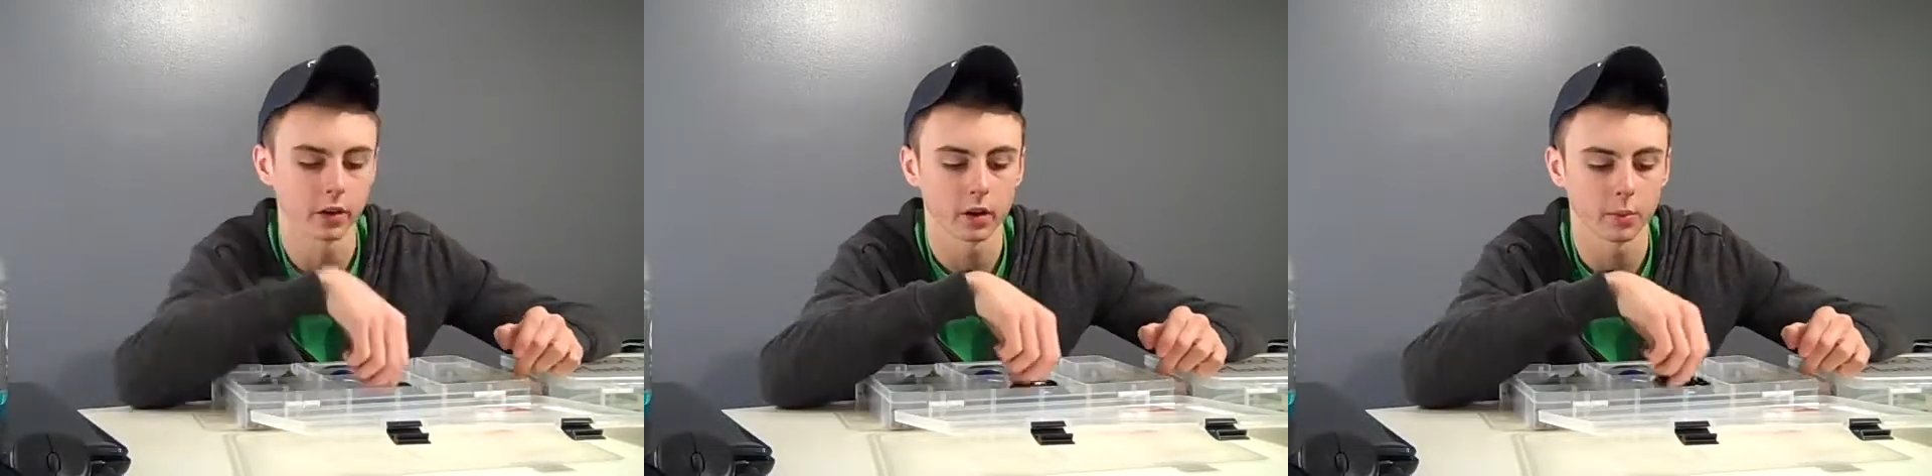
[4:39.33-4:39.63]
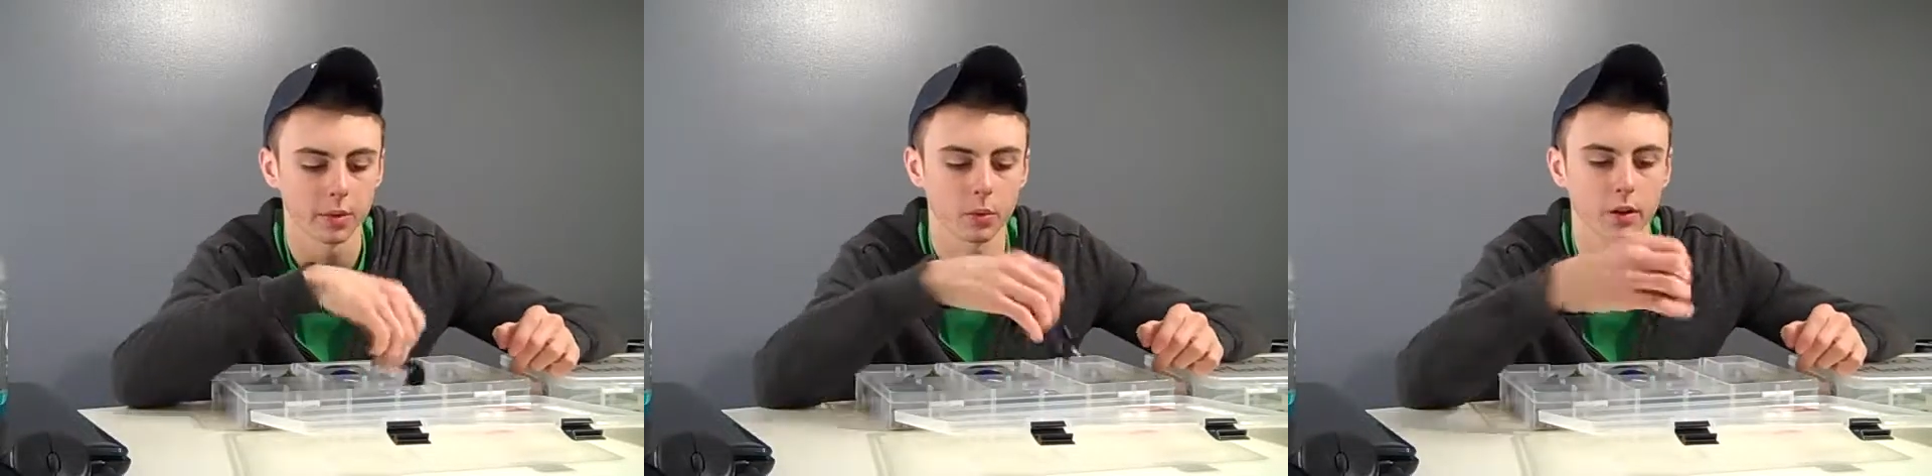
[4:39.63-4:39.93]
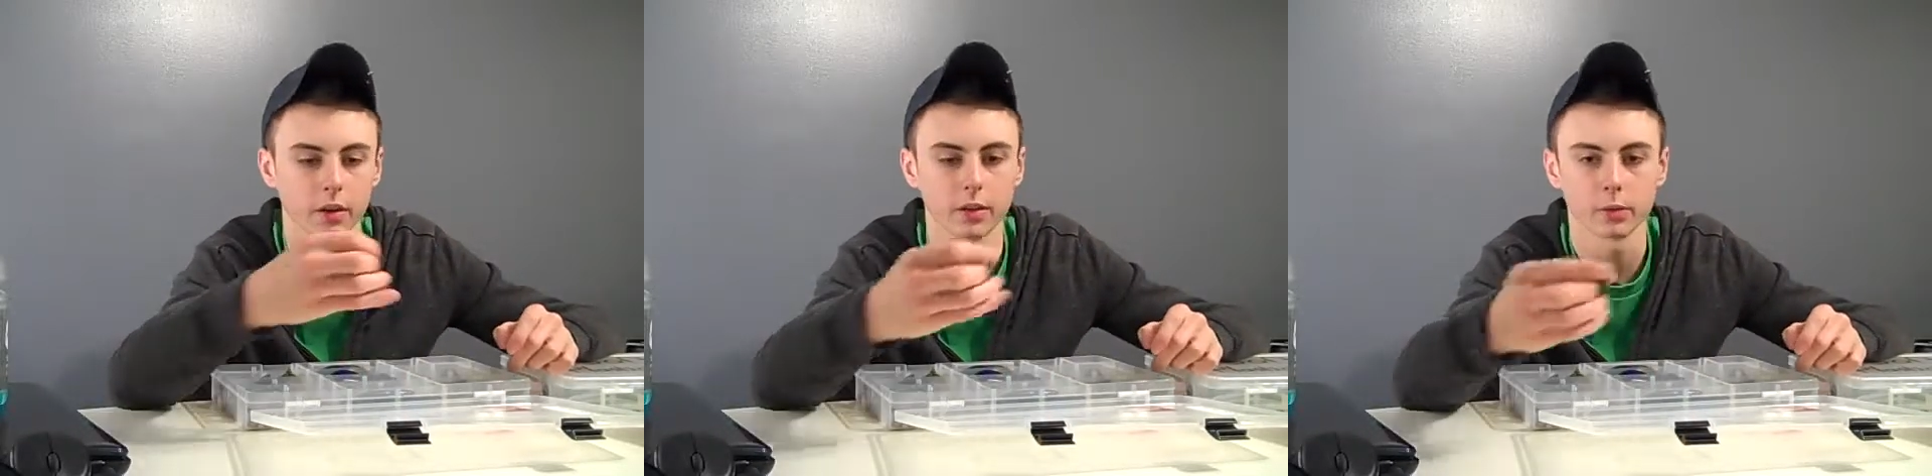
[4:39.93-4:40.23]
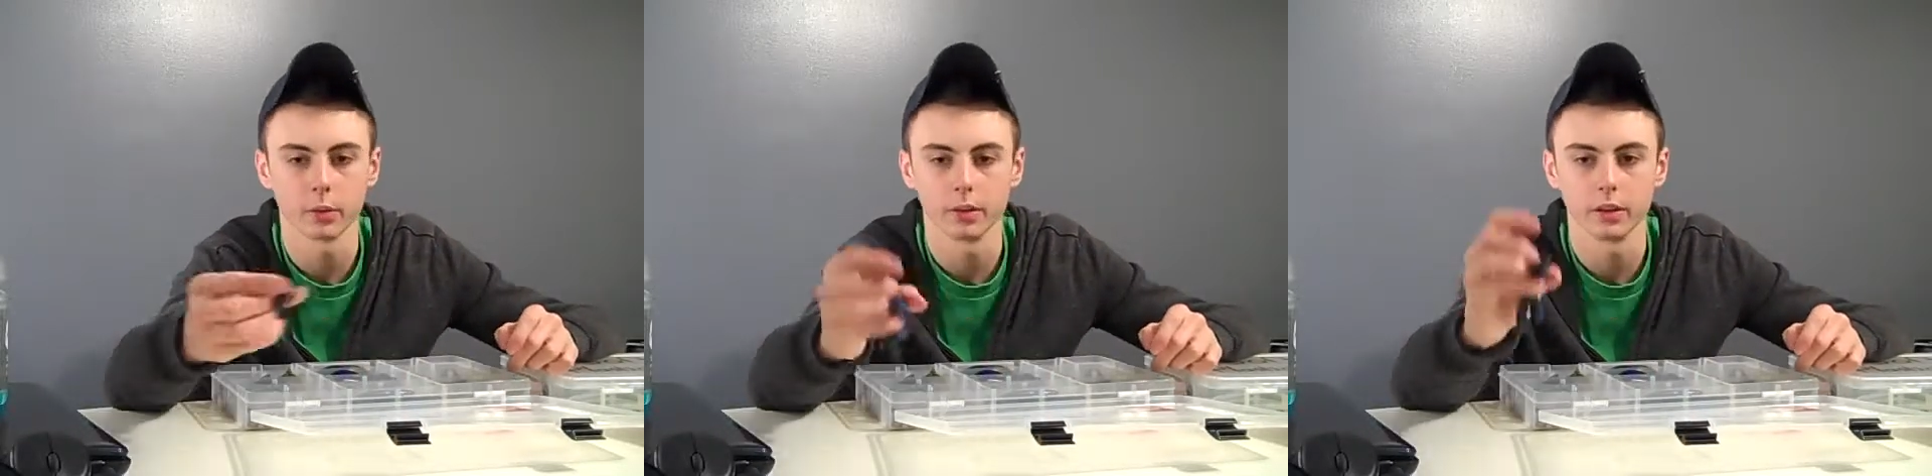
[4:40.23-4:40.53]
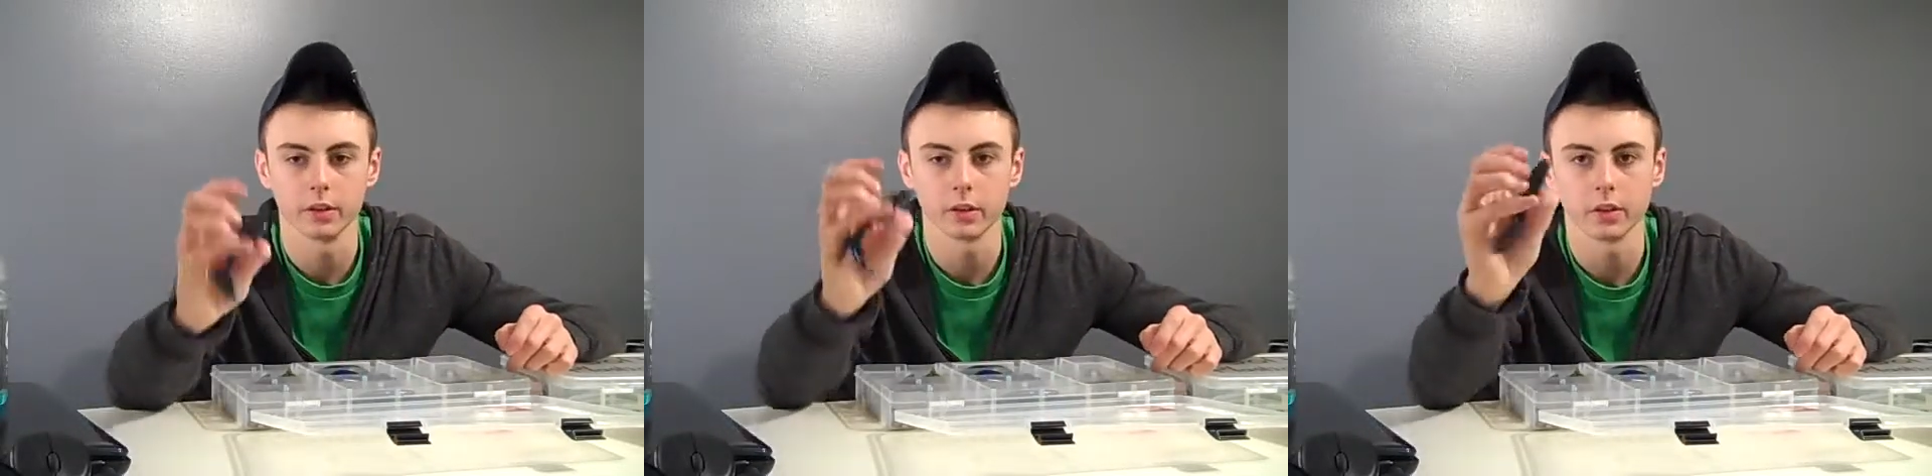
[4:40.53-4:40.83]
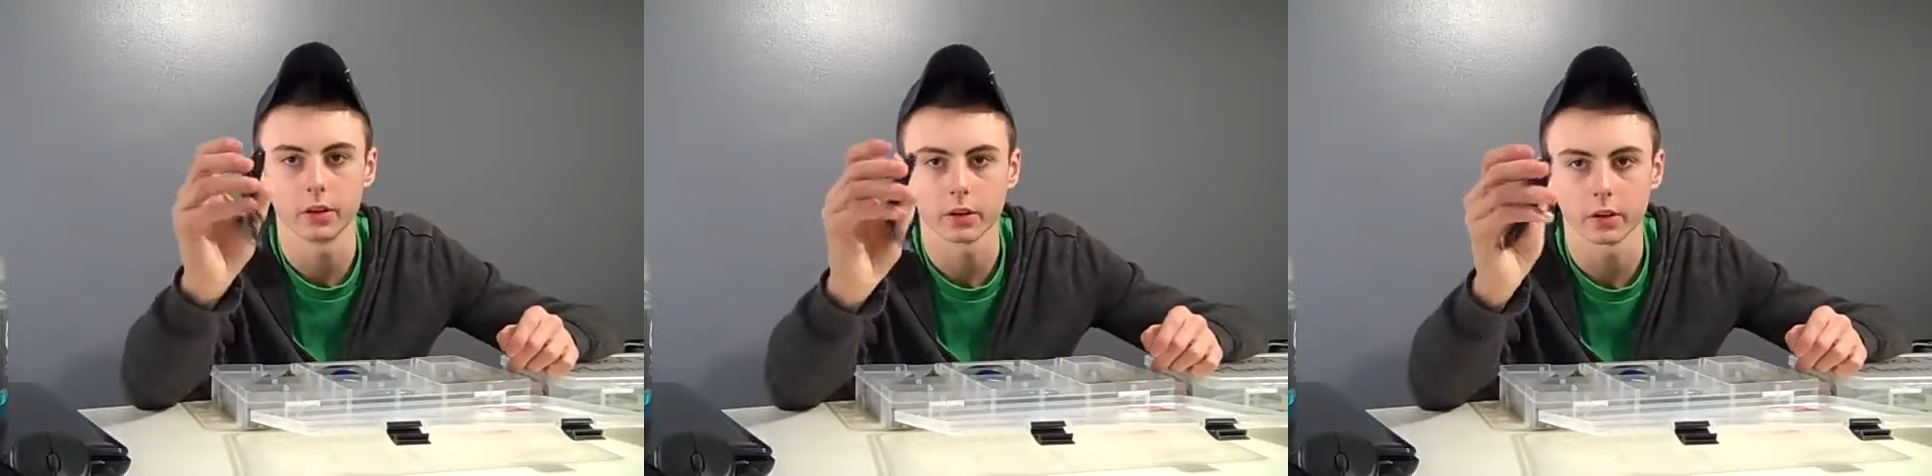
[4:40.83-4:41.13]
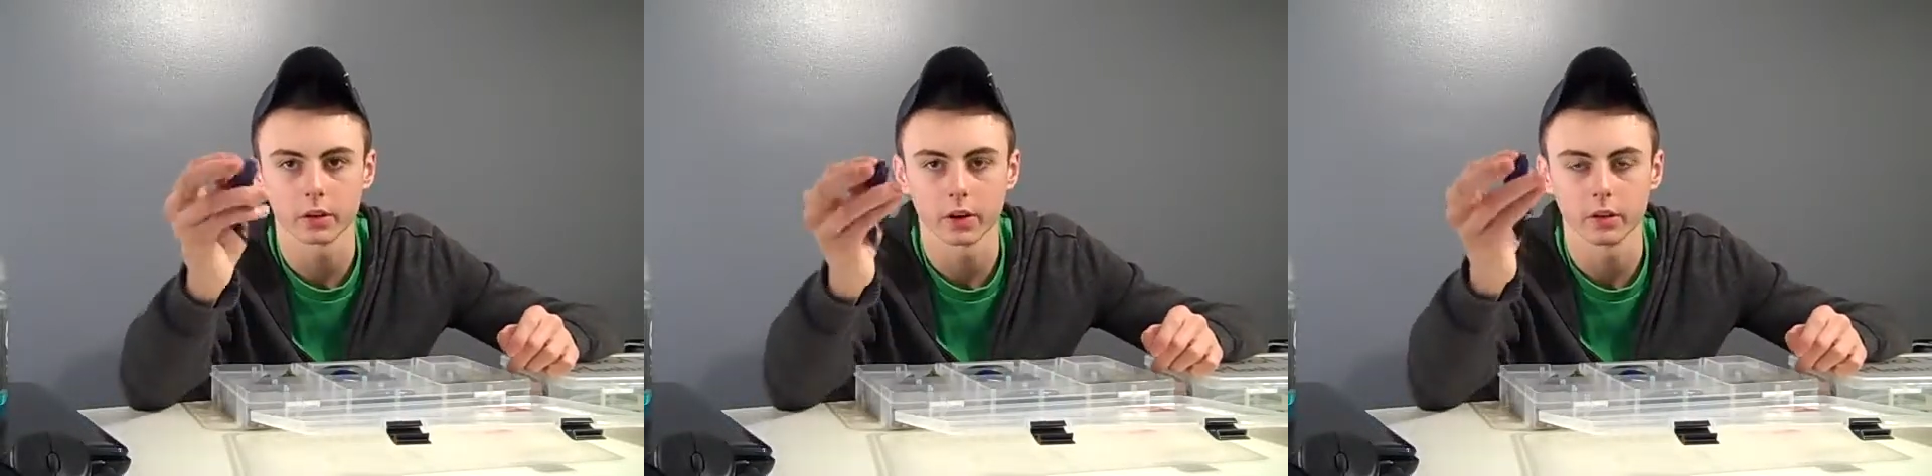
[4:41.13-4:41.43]
you're going to be wanting to throw these
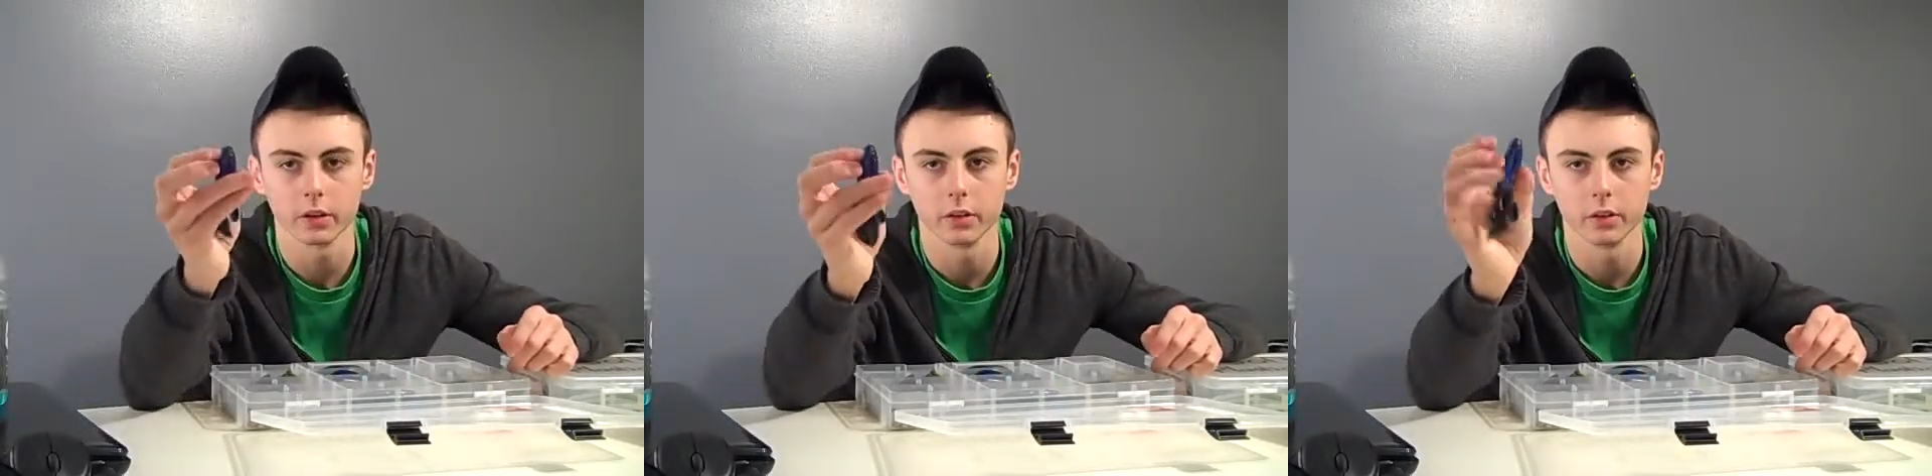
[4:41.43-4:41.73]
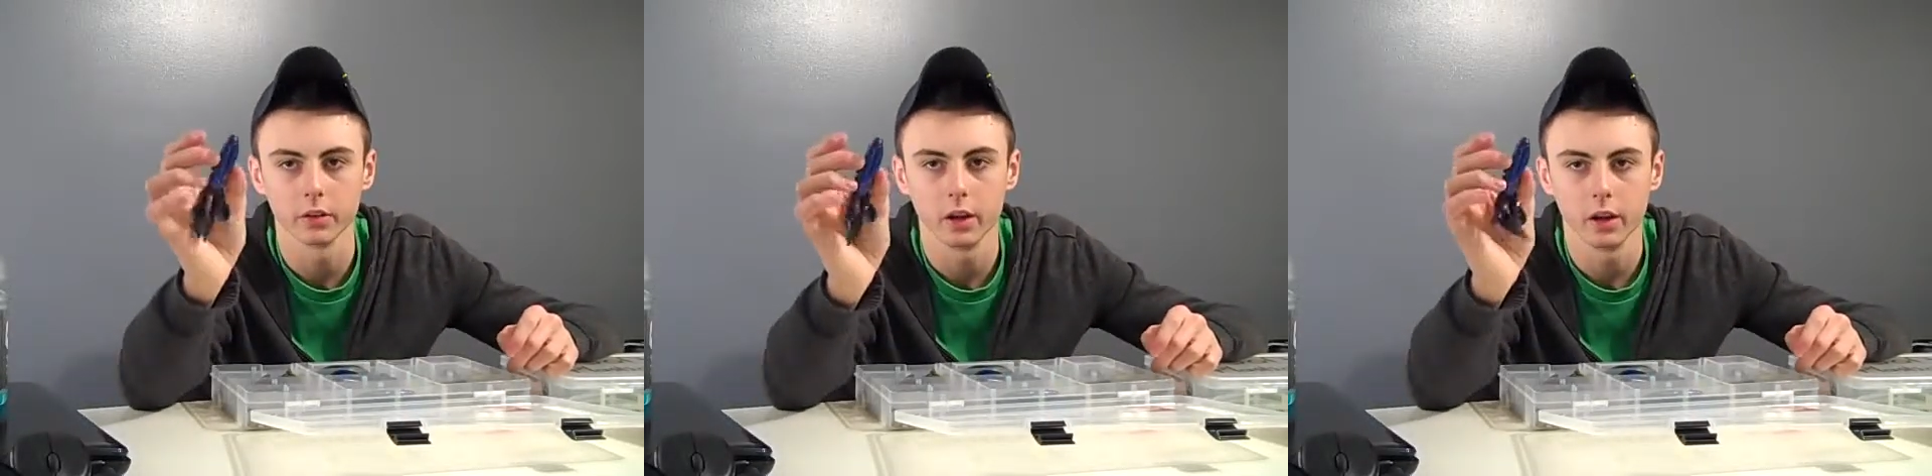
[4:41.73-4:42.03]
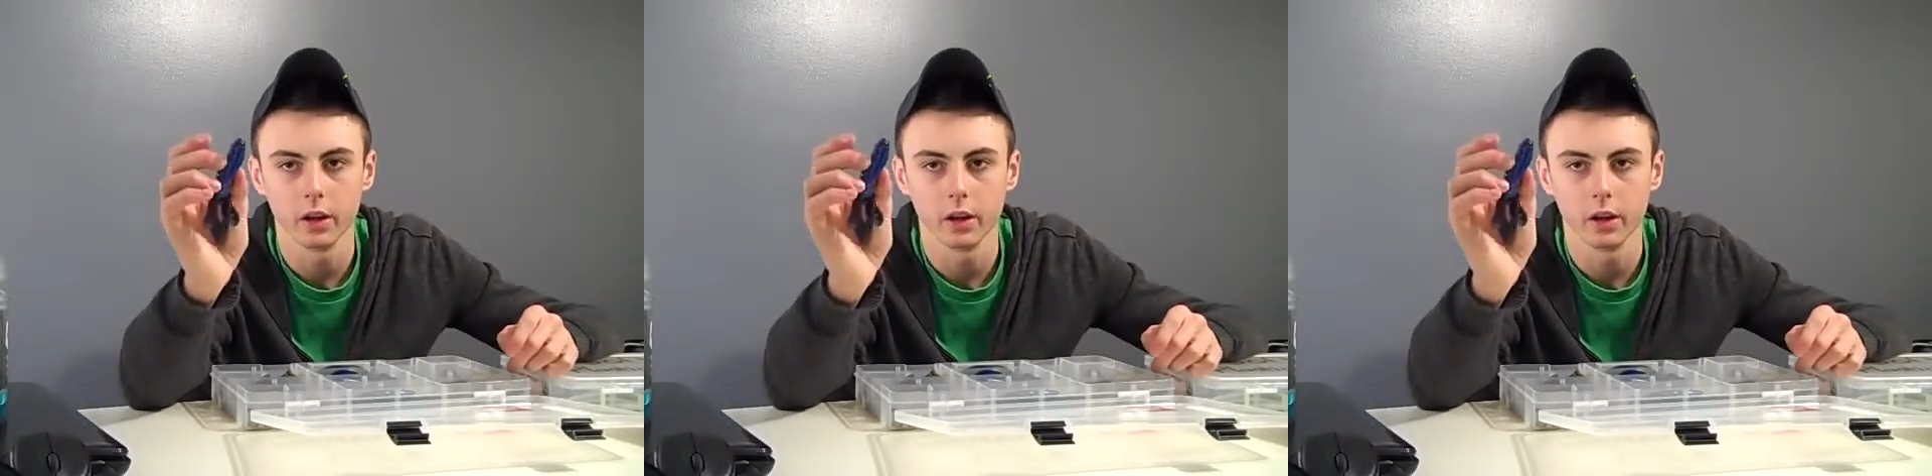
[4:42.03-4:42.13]
darker colors.